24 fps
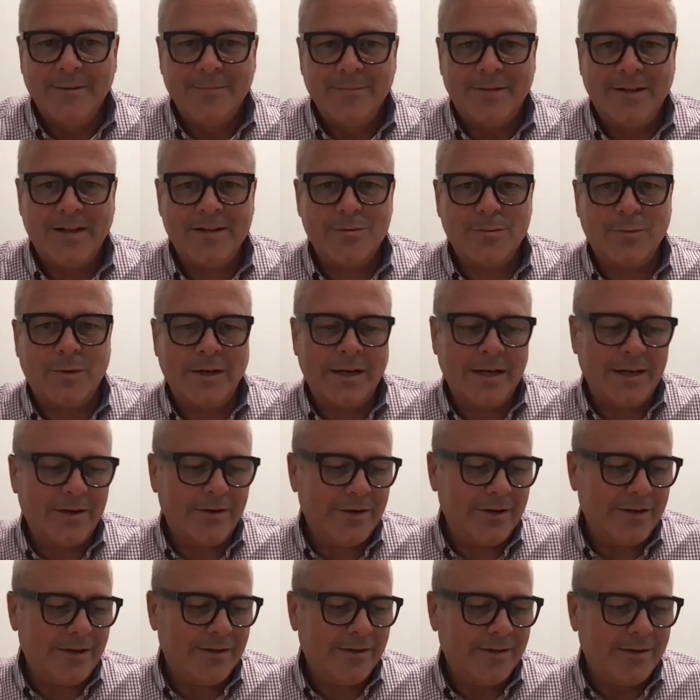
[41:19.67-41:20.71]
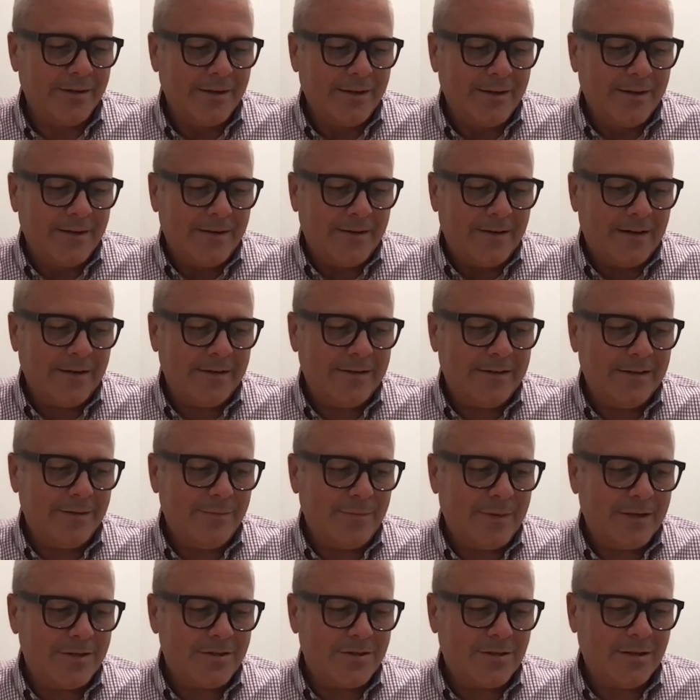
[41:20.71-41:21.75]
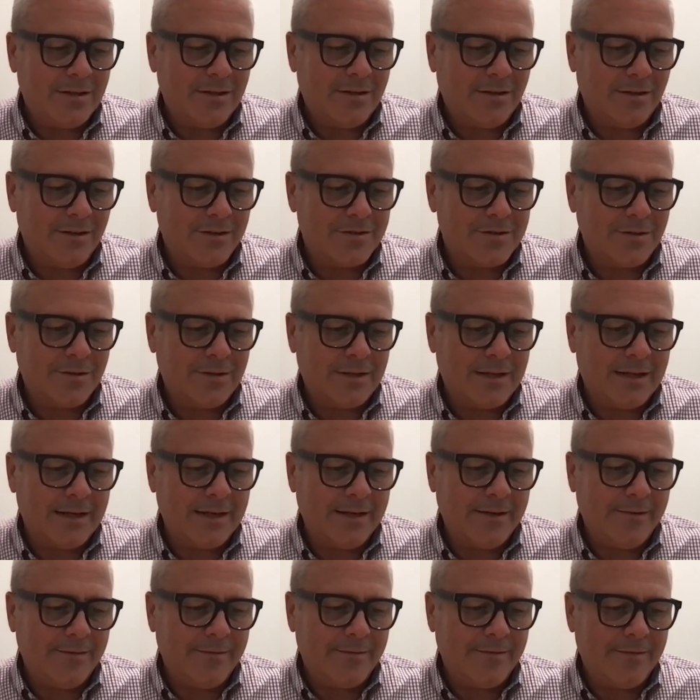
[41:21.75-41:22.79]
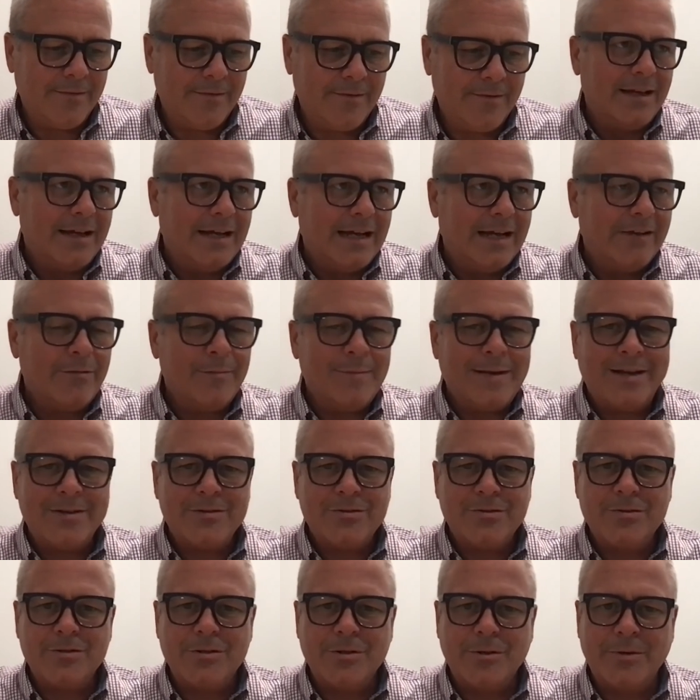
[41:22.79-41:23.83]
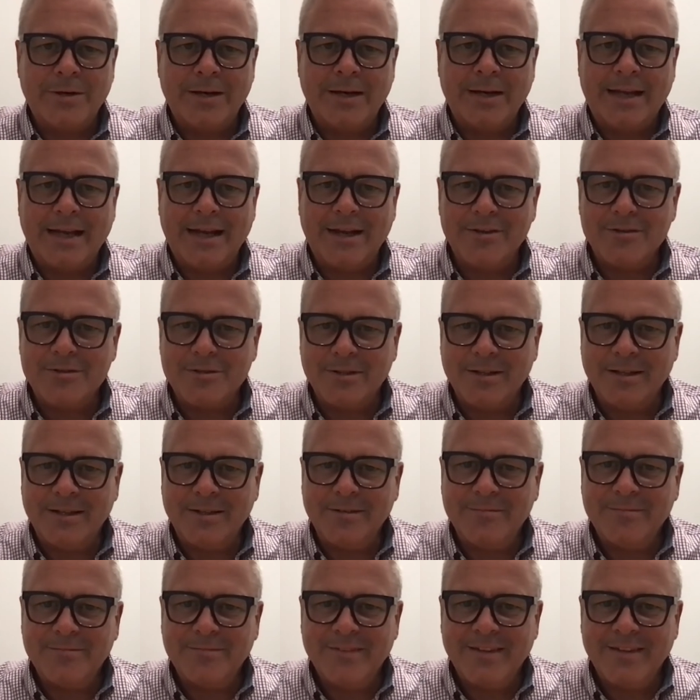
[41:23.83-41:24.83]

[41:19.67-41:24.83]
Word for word: That's one area. I did mention also that I have a master's degree in counseling.